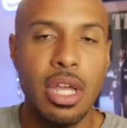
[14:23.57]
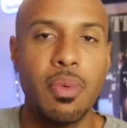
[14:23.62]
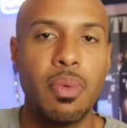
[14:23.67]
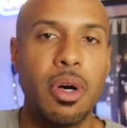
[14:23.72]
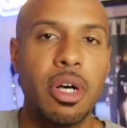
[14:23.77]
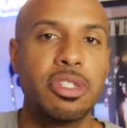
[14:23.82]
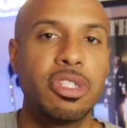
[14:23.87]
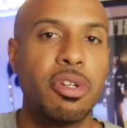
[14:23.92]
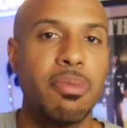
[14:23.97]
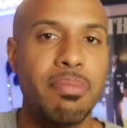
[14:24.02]

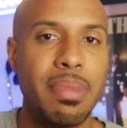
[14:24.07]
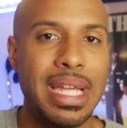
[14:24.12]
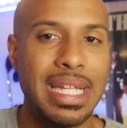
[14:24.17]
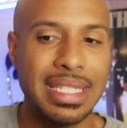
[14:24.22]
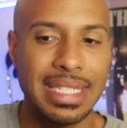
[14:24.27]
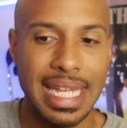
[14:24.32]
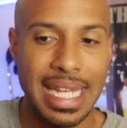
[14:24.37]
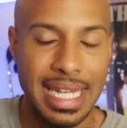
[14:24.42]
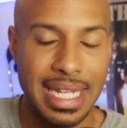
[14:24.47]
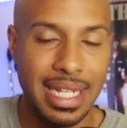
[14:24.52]
while also
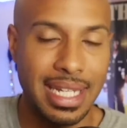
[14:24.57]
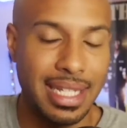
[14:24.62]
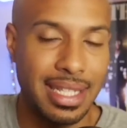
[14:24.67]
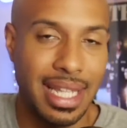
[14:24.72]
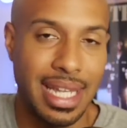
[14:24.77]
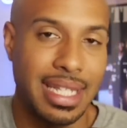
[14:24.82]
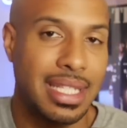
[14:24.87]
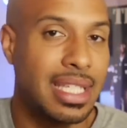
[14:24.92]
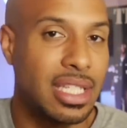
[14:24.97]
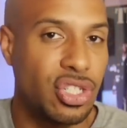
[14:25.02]
maintaining
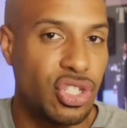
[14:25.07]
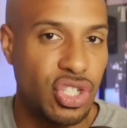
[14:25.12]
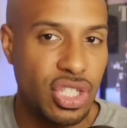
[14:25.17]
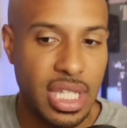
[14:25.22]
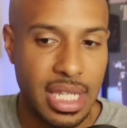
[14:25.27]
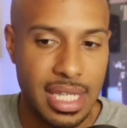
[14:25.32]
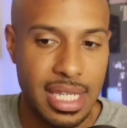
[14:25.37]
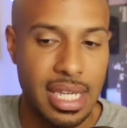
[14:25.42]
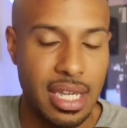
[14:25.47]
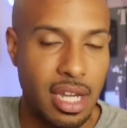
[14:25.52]
like this
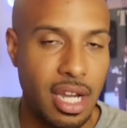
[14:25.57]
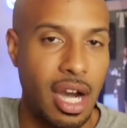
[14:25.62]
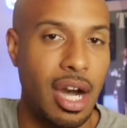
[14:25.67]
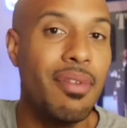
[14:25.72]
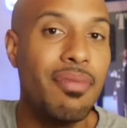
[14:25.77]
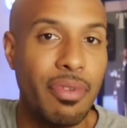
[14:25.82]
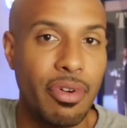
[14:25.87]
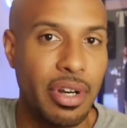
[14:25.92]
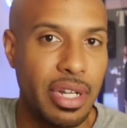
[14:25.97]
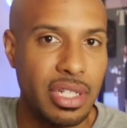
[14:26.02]
sticky
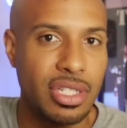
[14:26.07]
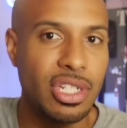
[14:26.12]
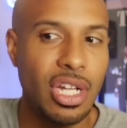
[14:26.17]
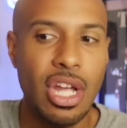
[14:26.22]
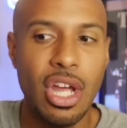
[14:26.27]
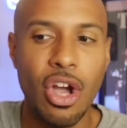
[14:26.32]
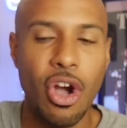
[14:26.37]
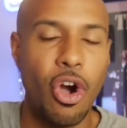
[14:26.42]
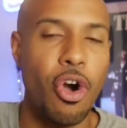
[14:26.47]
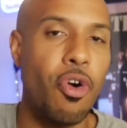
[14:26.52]
coverage
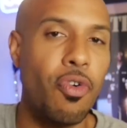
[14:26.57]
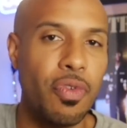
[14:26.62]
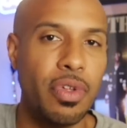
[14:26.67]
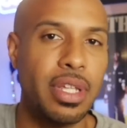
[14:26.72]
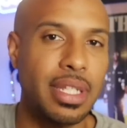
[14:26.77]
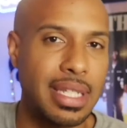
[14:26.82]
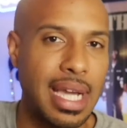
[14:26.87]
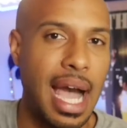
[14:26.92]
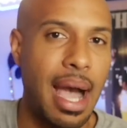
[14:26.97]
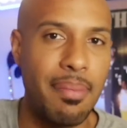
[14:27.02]
over
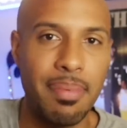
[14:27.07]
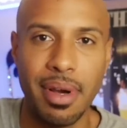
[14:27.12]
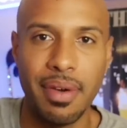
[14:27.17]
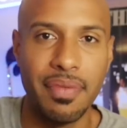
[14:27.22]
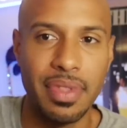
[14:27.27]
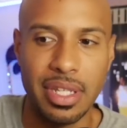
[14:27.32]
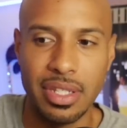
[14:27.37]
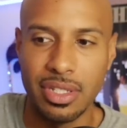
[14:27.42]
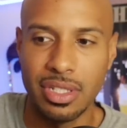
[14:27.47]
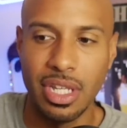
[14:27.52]
the top
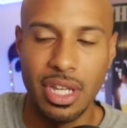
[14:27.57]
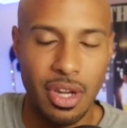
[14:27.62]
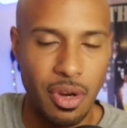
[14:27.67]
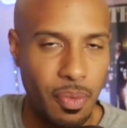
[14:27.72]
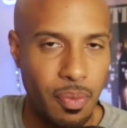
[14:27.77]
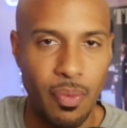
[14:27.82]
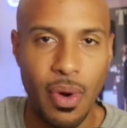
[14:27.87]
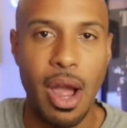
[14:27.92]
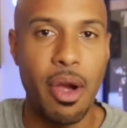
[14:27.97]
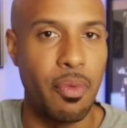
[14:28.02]
of these
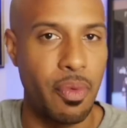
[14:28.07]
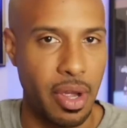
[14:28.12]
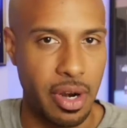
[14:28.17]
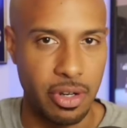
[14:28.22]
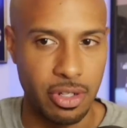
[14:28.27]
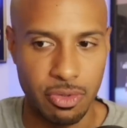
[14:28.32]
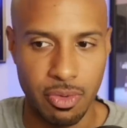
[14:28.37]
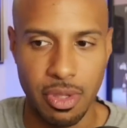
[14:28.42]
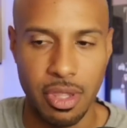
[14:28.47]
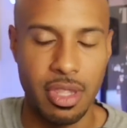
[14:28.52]
route
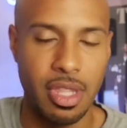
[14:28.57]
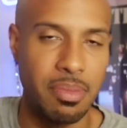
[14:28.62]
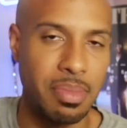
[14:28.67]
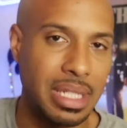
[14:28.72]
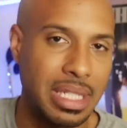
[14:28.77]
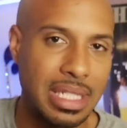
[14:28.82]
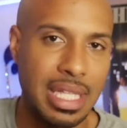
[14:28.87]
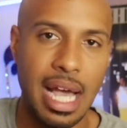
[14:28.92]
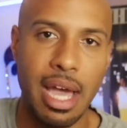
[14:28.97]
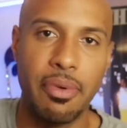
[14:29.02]
runners, whether they
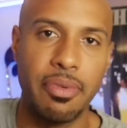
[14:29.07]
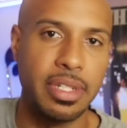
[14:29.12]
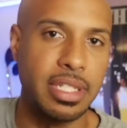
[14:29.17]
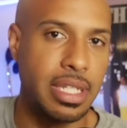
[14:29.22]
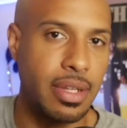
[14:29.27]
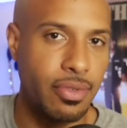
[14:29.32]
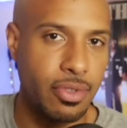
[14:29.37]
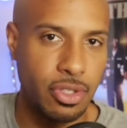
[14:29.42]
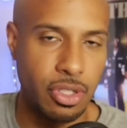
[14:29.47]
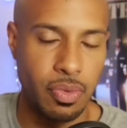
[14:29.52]
be slot
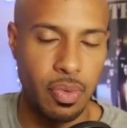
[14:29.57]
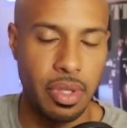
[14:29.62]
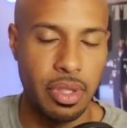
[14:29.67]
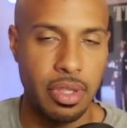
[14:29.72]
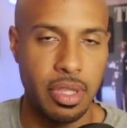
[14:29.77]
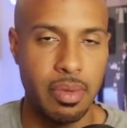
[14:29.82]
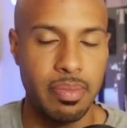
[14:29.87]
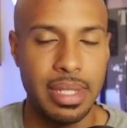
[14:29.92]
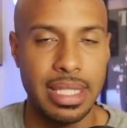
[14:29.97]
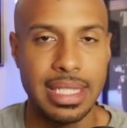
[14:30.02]
receivers or
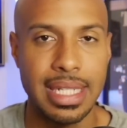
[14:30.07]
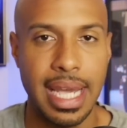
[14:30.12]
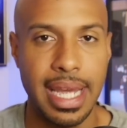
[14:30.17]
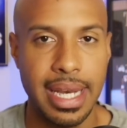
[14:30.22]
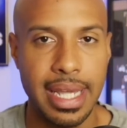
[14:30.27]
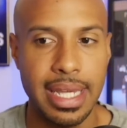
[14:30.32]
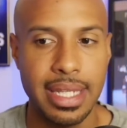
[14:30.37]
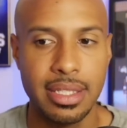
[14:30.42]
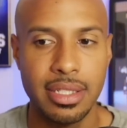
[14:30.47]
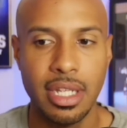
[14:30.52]
whether they be
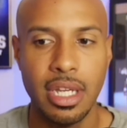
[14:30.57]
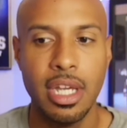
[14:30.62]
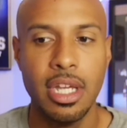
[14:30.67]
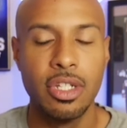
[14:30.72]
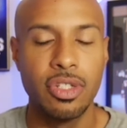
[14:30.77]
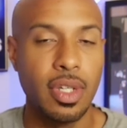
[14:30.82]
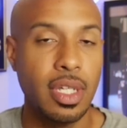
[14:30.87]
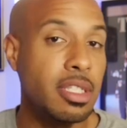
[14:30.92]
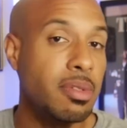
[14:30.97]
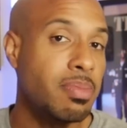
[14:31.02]
tight ends.
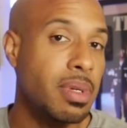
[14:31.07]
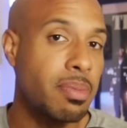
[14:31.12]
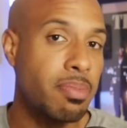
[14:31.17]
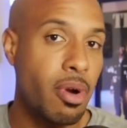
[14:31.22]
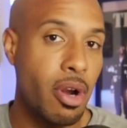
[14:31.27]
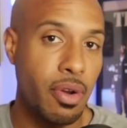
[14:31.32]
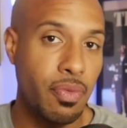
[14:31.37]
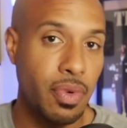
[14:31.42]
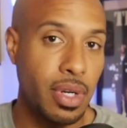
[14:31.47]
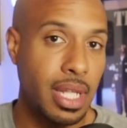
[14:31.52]
So that's a big
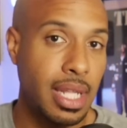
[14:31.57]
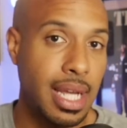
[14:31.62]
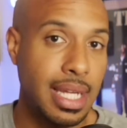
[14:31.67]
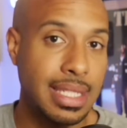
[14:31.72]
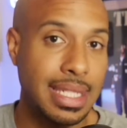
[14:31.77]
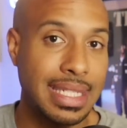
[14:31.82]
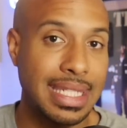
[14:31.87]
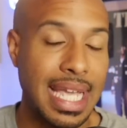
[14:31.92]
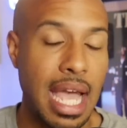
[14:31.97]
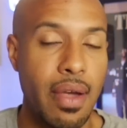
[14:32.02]
part of what
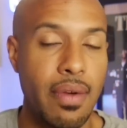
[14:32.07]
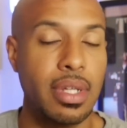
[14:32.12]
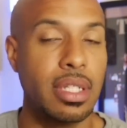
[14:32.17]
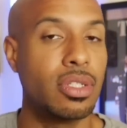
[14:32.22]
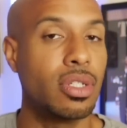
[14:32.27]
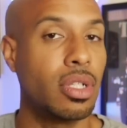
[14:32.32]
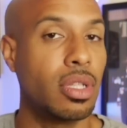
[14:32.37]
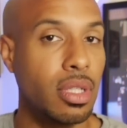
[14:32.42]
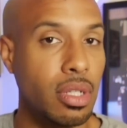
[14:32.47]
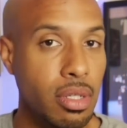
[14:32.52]
Alontae's
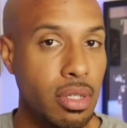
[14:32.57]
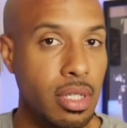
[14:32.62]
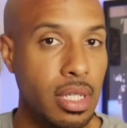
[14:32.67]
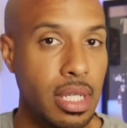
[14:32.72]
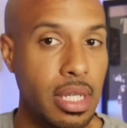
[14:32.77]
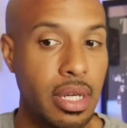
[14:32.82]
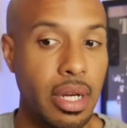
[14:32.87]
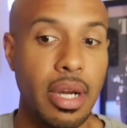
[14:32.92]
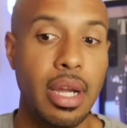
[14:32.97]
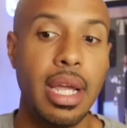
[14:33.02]
having to learn
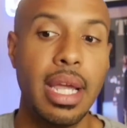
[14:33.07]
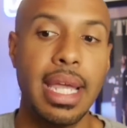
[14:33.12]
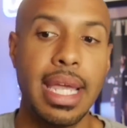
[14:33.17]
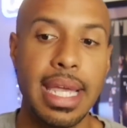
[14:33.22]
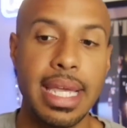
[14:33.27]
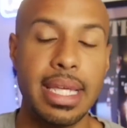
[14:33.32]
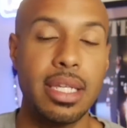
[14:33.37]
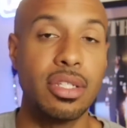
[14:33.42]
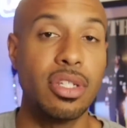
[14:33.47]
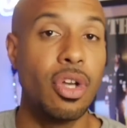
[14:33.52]
here
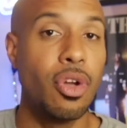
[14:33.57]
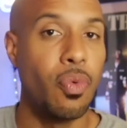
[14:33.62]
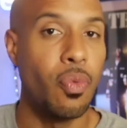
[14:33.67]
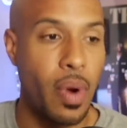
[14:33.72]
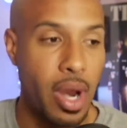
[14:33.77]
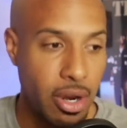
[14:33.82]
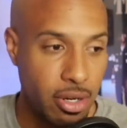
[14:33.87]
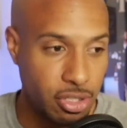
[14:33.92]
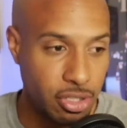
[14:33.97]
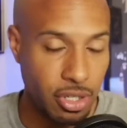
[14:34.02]
is
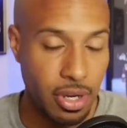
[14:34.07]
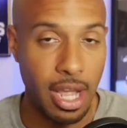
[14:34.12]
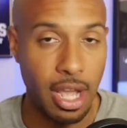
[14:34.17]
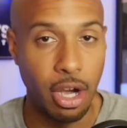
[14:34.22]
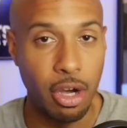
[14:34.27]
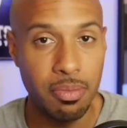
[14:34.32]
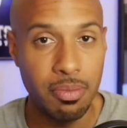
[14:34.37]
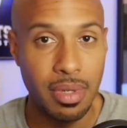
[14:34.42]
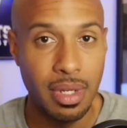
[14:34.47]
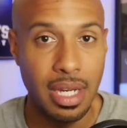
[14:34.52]
where's your
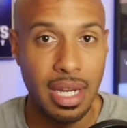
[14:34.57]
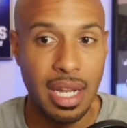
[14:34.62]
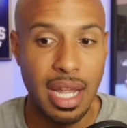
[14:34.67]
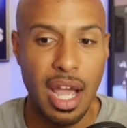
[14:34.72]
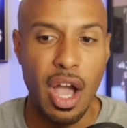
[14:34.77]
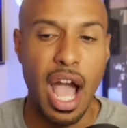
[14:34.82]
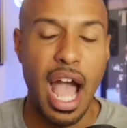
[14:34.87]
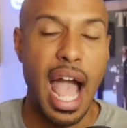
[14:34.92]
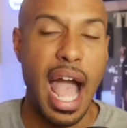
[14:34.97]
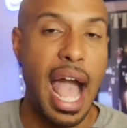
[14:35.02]
help?
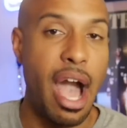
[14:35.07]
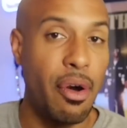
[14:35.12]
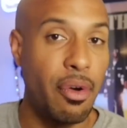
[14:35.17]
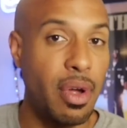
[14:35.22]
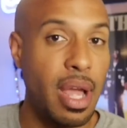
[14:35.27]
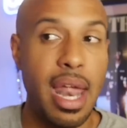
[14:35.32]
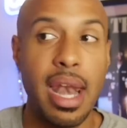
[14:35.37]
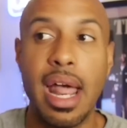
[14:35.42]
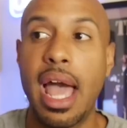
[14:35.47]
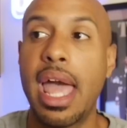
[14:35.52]

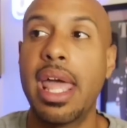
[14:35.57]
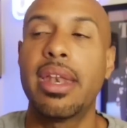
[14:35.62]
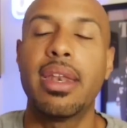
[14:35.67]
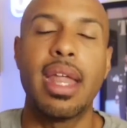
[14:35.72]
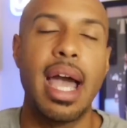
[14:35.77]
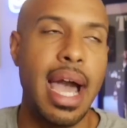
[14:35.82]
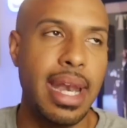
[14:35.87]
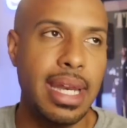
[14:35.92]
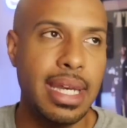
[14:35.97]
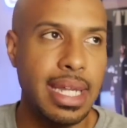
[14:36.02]
How
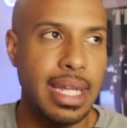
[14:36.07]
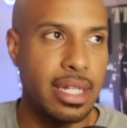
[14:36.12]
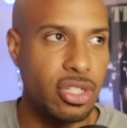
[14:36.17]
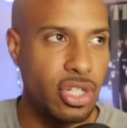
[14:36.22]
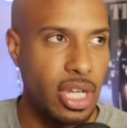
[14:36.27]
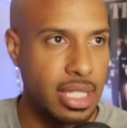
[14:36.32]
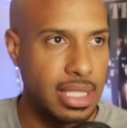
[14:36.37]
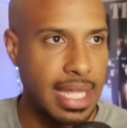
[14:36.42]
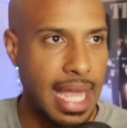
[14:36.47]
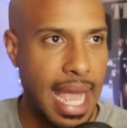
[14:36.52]
and I didn't get a
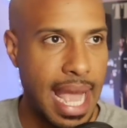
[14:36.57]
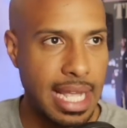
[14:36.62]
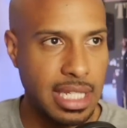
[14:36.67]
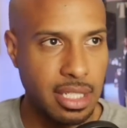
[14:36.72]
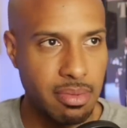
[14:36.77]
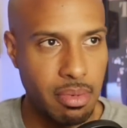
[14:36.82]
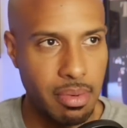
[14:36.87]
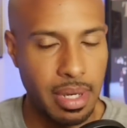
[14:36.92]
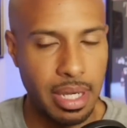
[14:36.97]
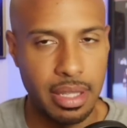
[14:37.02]
chance to
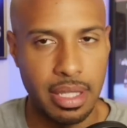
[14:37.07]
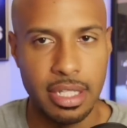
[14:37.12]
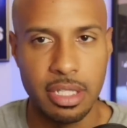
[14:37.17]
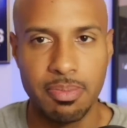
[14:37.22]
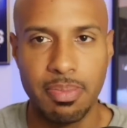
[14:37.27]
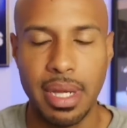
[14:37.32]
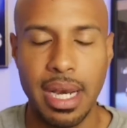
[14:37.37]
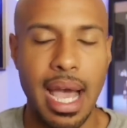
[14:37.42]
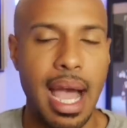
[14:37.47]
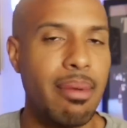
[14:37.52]
ask him about this,
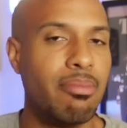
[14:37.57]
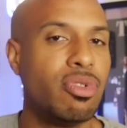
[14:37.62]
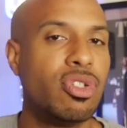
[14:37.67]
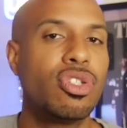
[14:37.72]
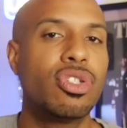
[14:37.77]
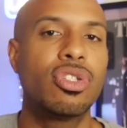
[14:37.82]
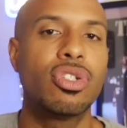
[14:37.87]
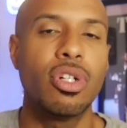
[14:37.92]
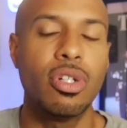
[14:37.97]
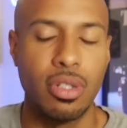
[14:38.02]
but I'm
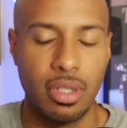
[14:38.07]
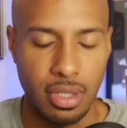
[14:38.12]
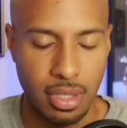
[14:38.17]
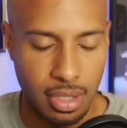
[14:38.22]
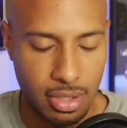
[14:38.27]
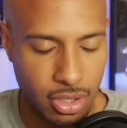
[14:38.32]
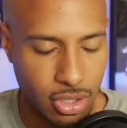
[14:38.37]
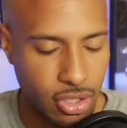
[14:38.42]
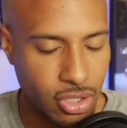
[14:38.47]
certain